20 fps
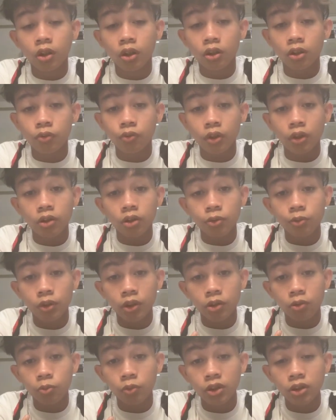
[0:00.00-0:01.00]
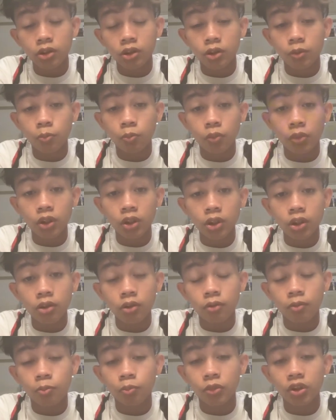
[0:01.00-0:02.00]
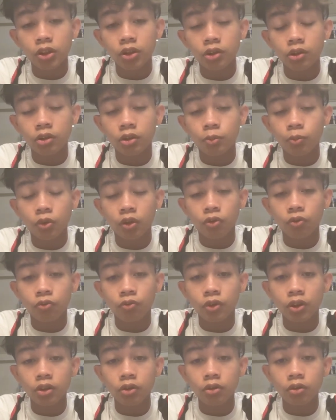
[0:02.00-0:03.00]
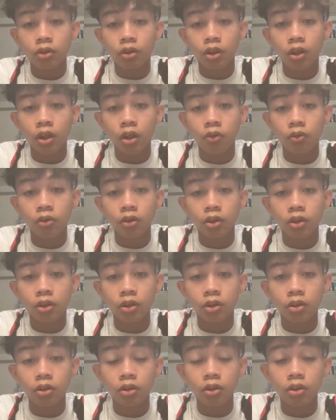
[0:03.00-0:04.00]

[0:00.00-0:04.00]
Effective management simply means improving how an